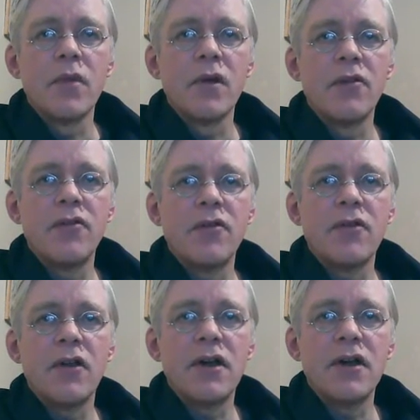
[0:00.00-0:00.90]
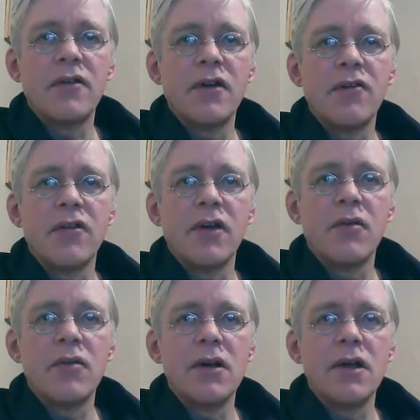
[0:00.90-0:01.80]
just lightly touching it
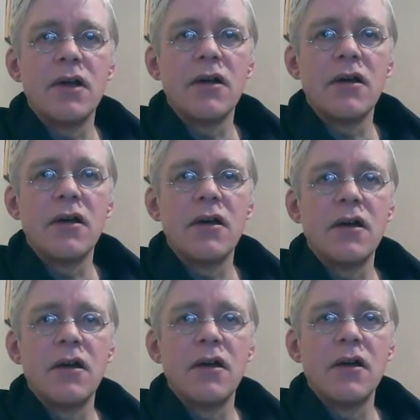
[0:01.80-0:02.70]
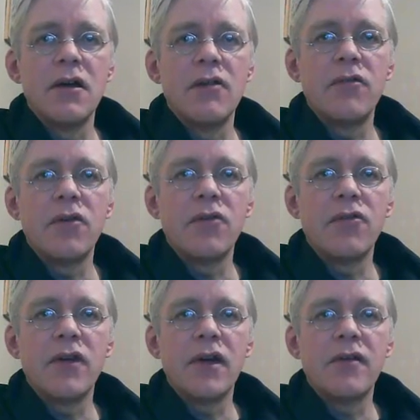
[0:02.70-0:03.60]
really, as long as you
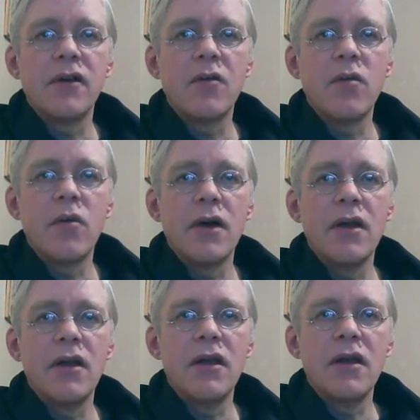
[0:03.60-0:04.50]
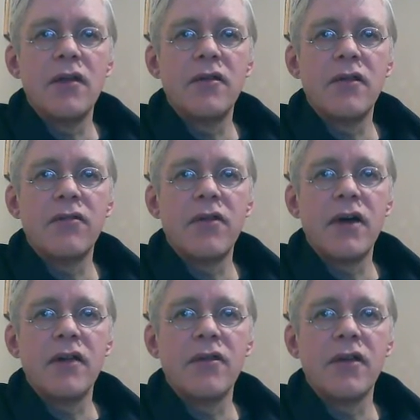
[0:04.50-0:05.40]
get it quite near to the
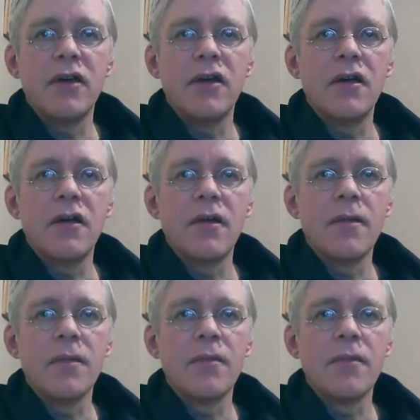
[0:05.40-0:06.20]
fret here, you'll